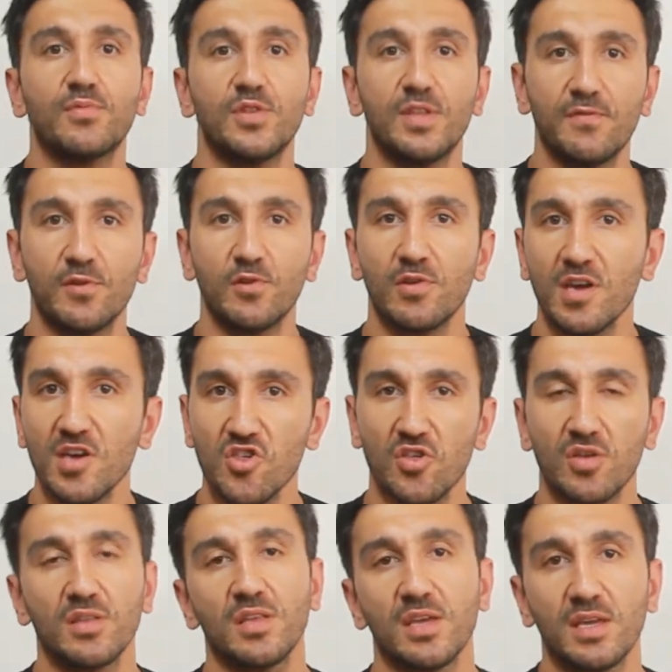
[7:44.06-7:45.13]

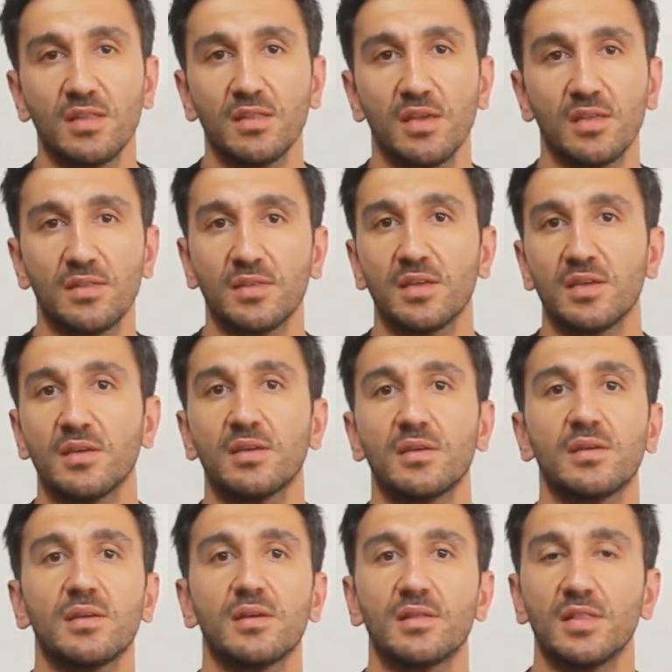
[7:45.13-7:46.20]
defoliation in
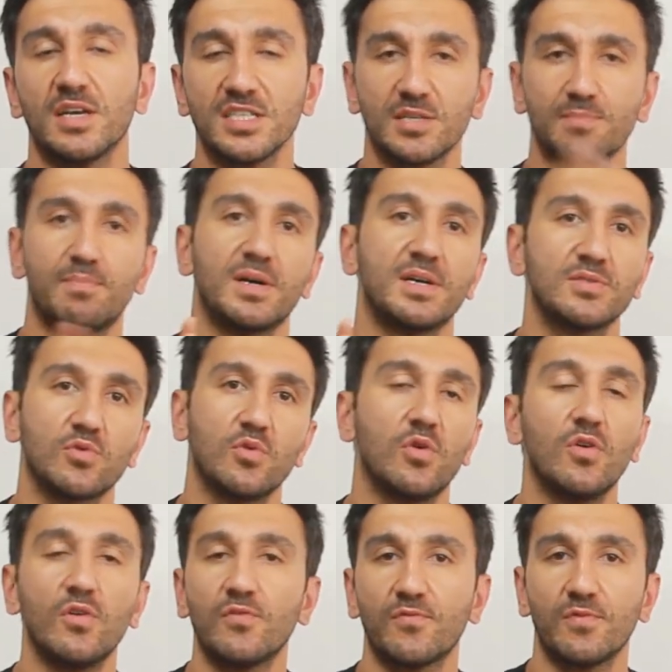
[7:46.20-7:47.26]
the last part
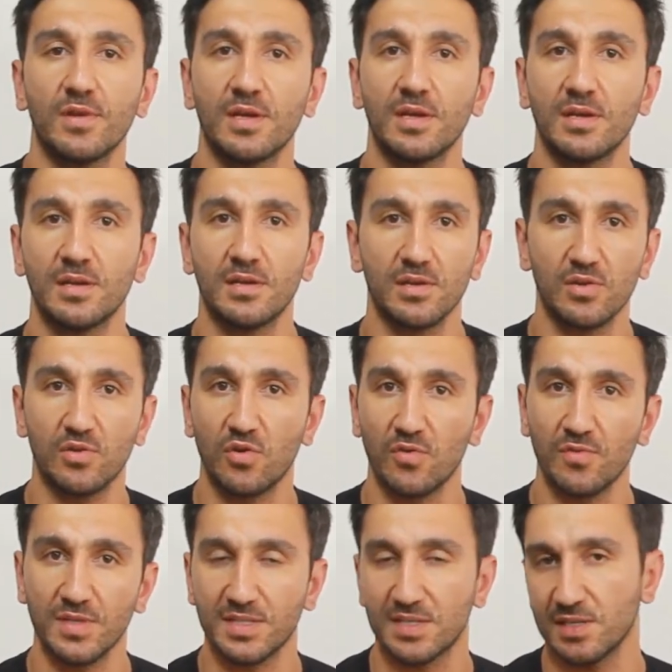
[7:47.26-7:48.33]
of
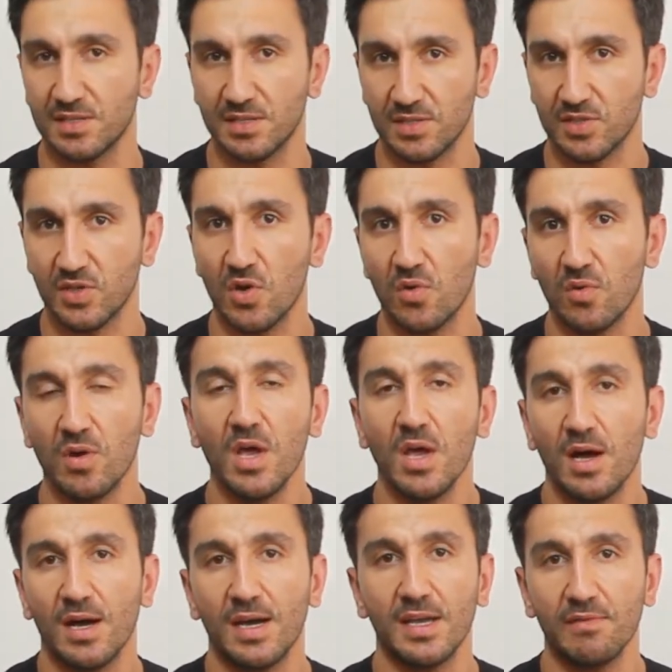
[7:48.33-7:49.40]
growing season. So
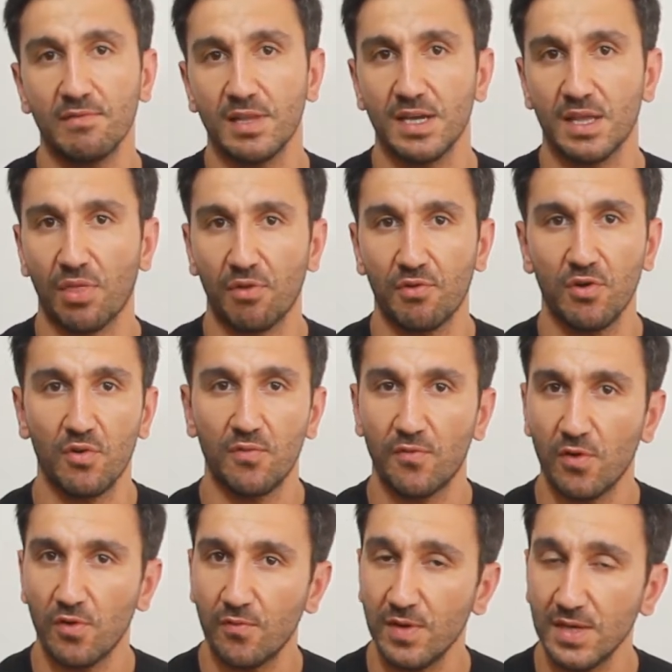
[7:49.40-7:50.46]
I have like 3 or
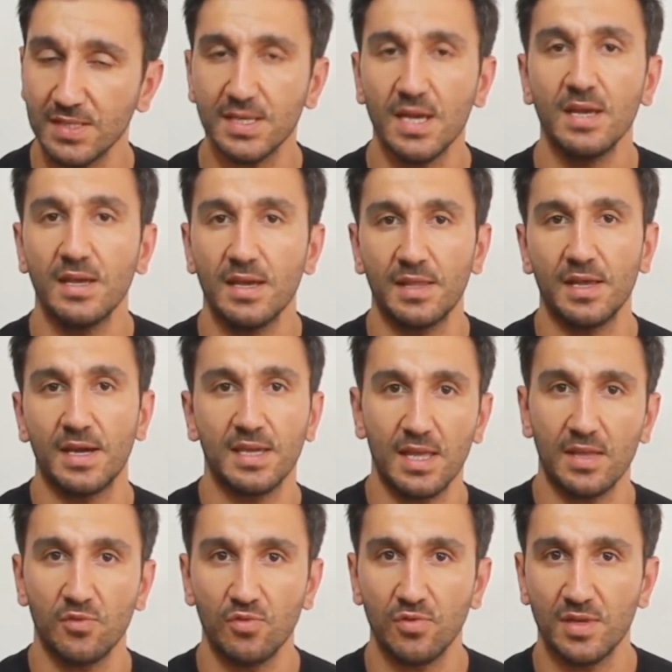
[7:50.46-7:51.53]
4 weeks and I
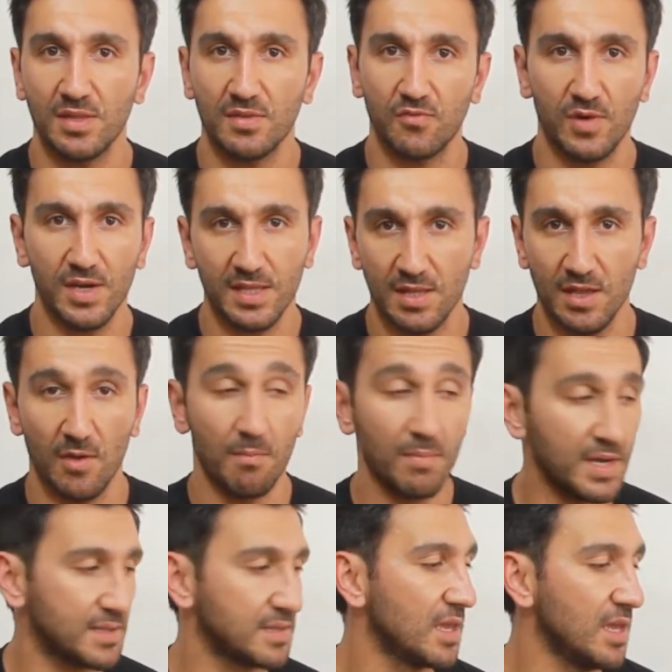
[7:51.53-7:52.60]
can do it right now.
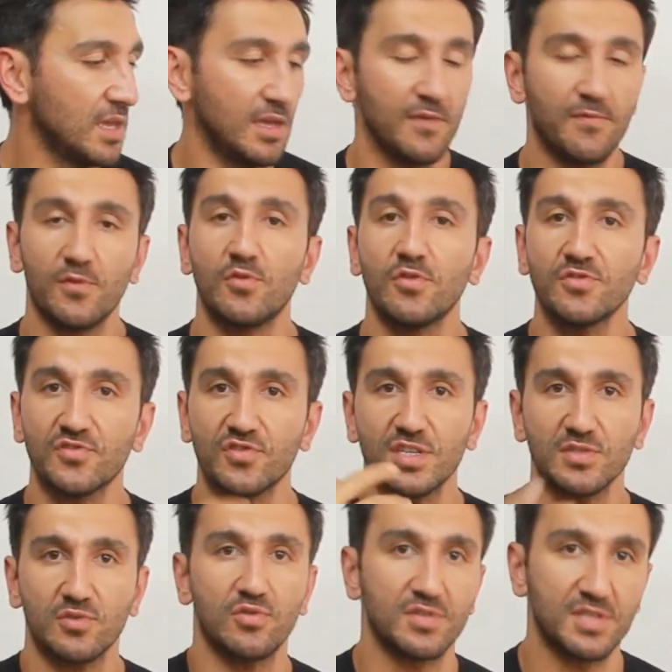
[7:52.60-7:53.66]
But if you don't
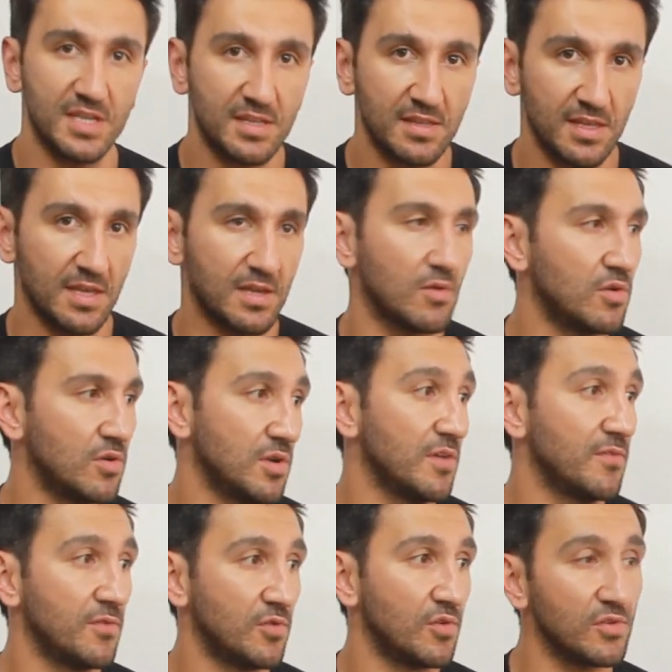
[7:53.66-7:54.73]
trust your technique, or
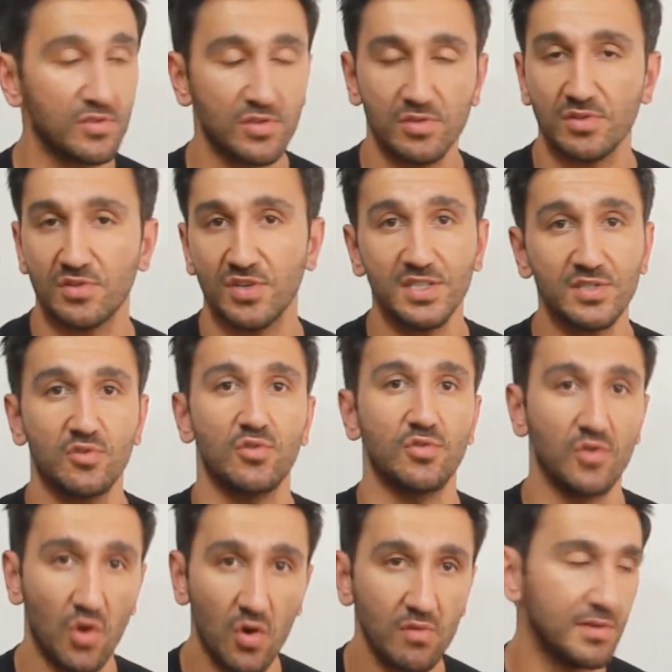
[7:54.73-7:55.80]
if you don't trust your
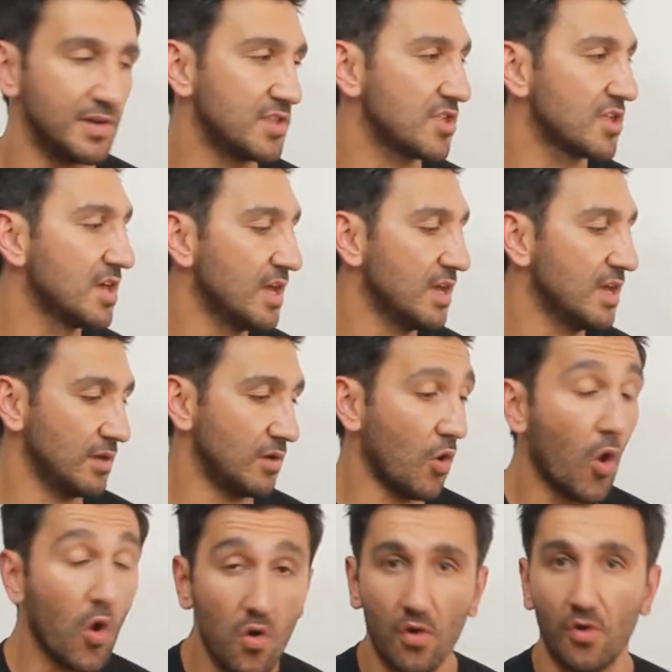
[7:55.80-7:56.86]
knowledge,
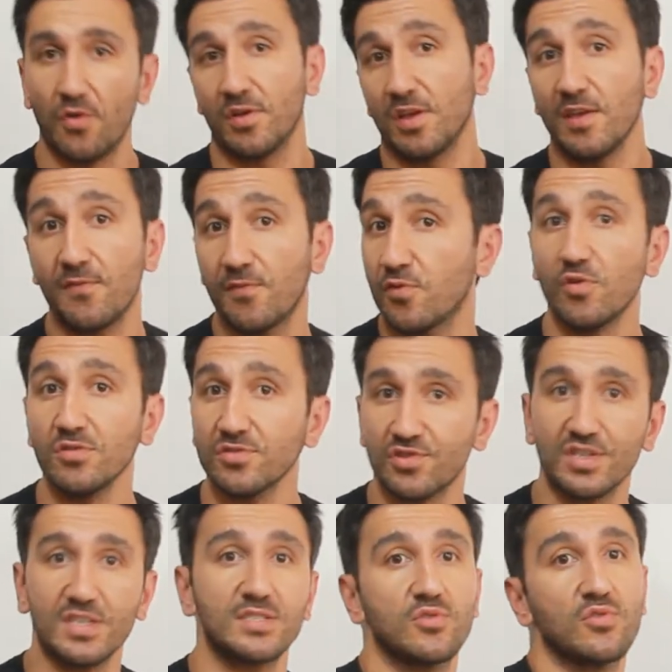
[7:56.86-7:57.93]
or if you don't
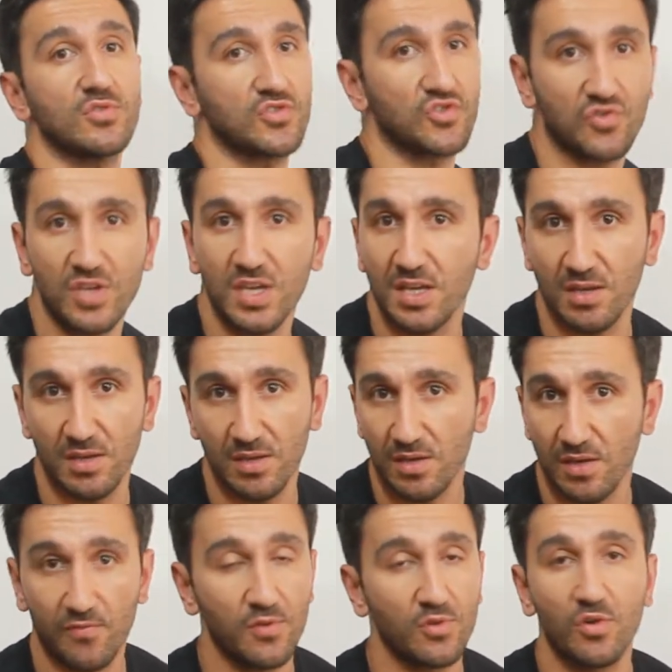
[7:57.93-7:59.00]
trust your tree,
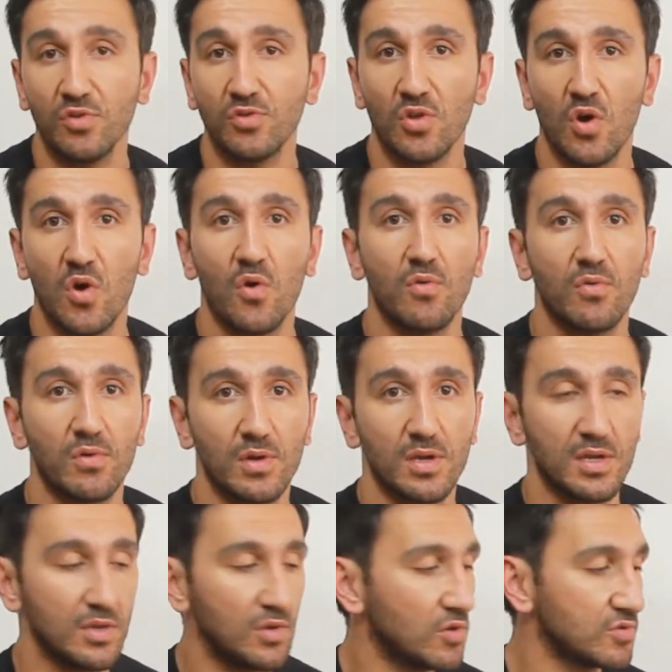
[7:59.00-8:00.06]
if you don't know
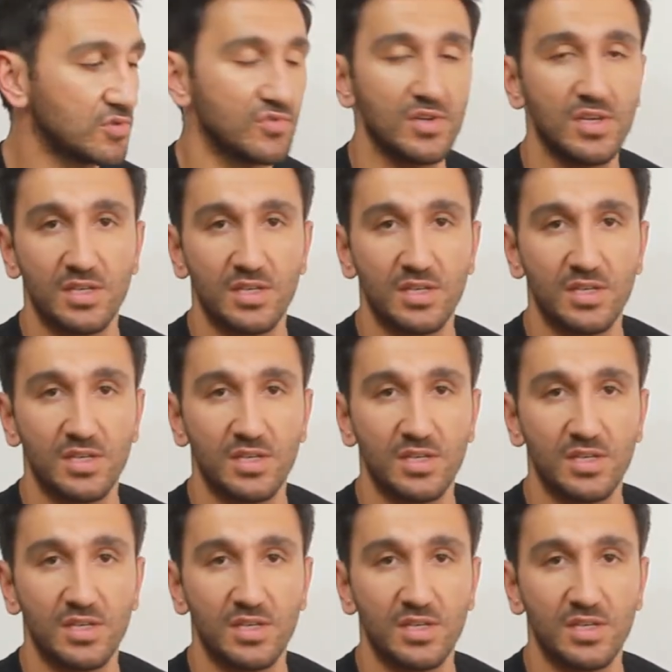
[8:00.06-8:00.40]
your tree